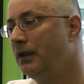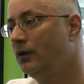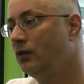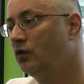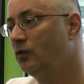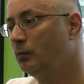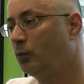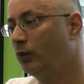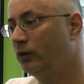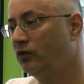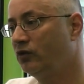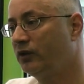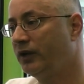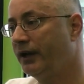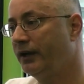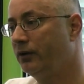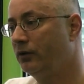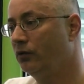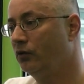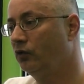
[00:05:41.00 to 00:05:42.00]
Sports
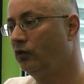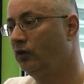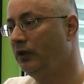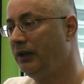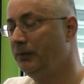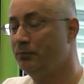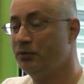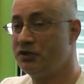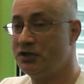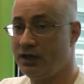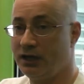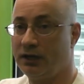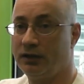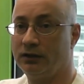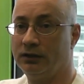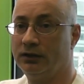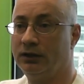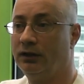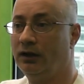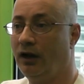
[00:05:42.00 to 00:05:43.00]
titles in
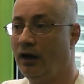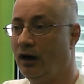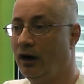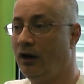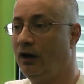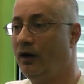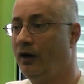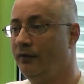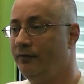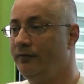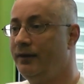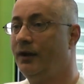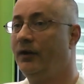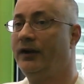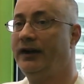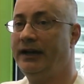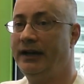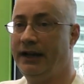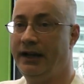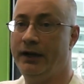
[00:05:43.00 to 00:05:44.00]
particular are a
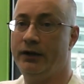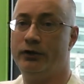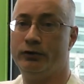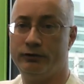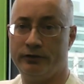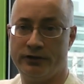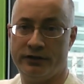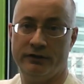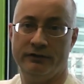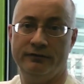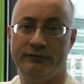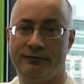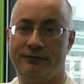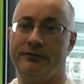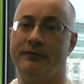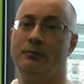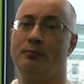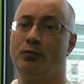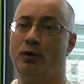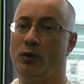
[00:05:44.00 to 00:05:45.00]
very
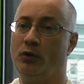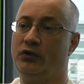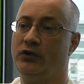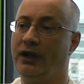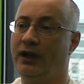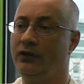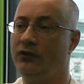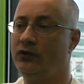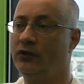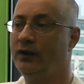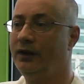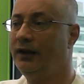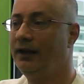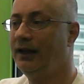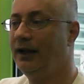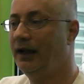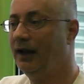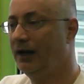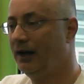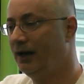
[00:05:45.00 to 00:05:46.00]
iterative process.
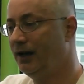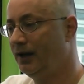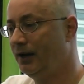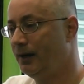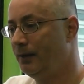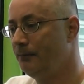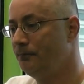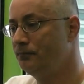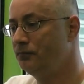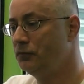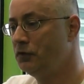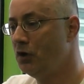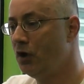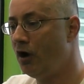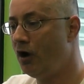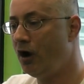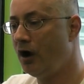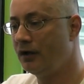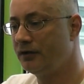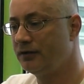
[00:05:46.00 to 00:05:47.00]

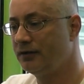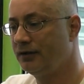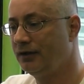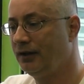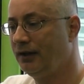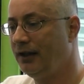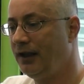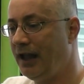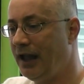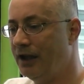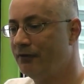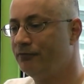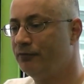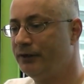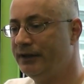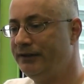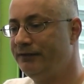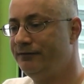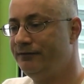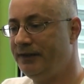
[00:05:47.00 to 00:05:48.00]
Not
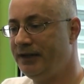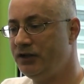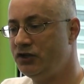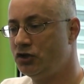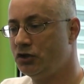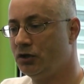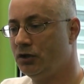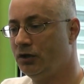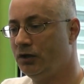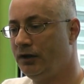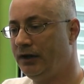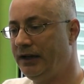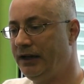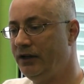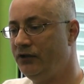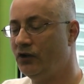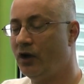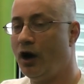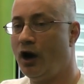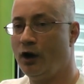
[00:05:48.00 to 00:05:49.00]
every feature
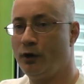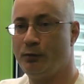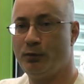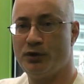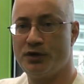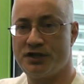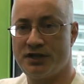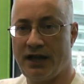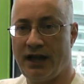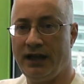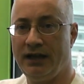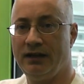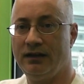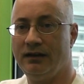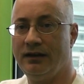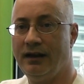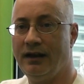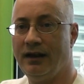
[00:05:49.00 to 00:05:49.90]
is 100%